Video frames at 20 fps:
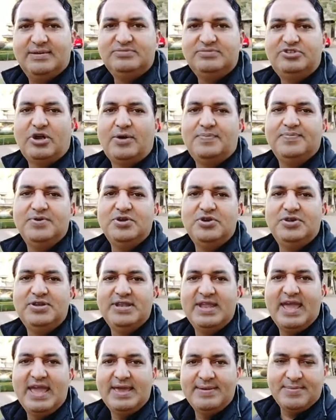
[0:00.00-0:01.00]
Drop me your
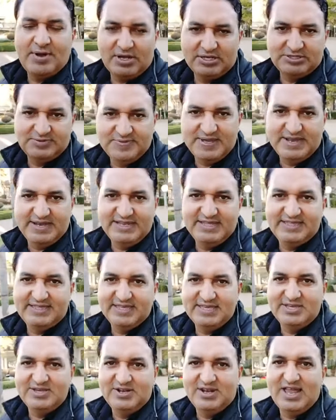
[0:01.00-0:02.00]
name. Ask me
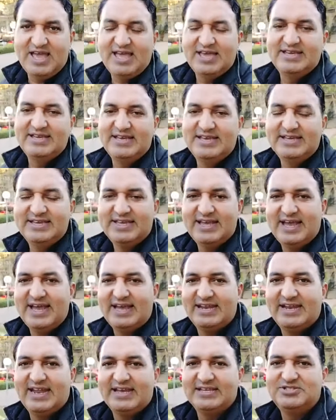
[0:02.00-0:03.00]
anything you like.
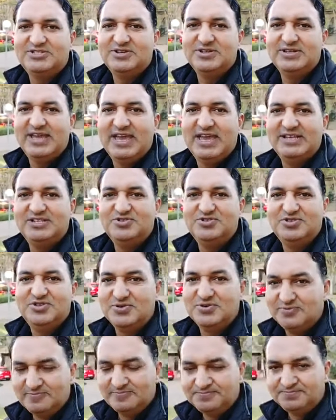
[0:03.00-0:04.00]
I'd like to engage with
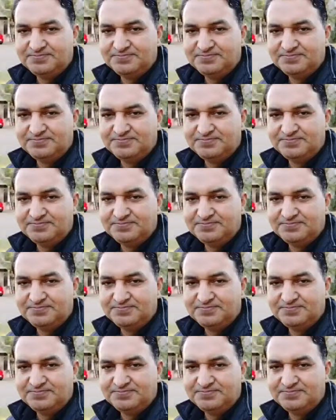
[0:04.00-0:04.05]
you.